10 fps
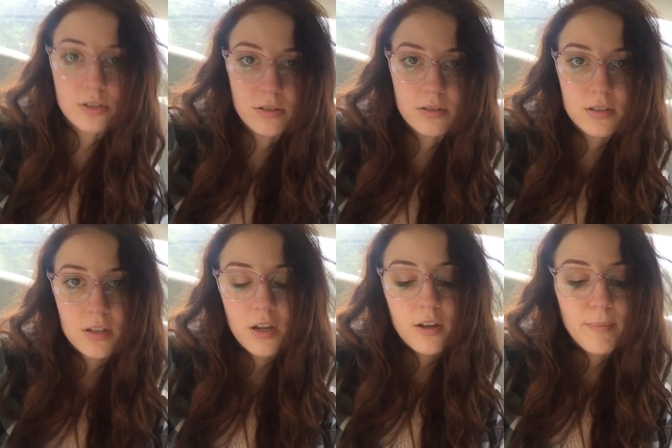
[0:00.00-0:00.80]
Dude,
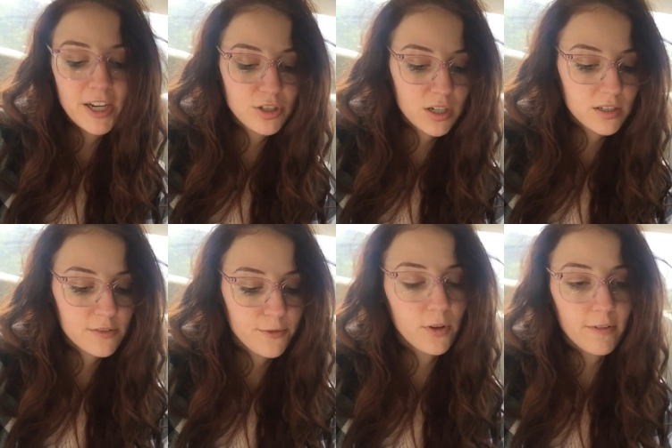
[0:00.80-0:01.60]
my trunk
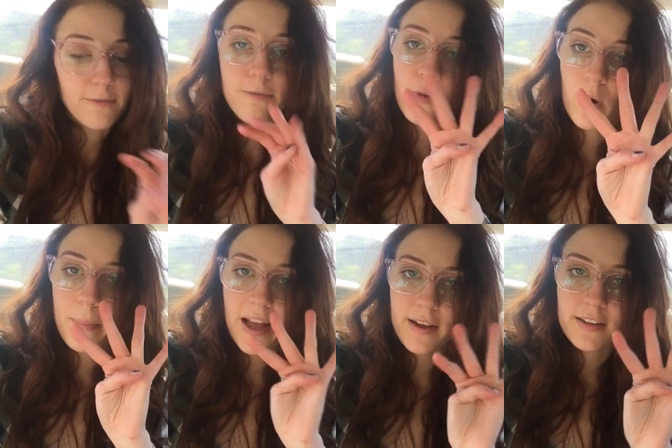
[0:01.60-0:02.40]
is full of four
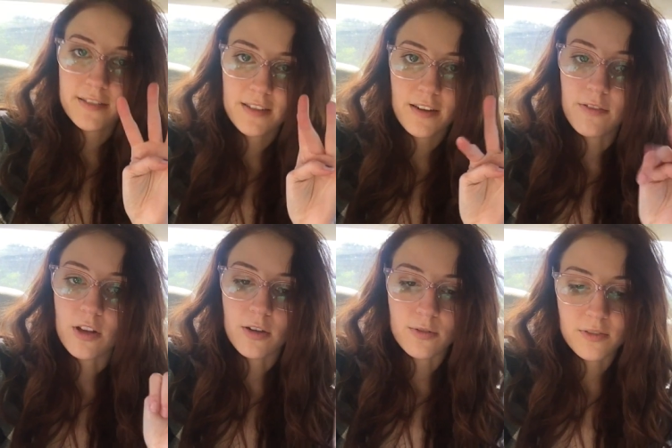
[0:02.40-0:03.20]
bags of
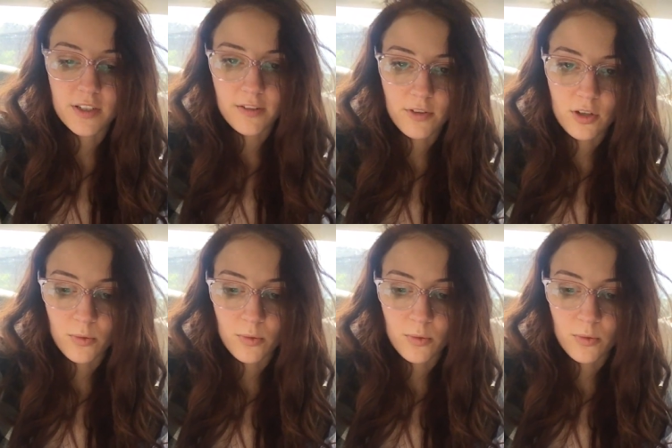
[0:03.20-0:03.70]
clothes to give to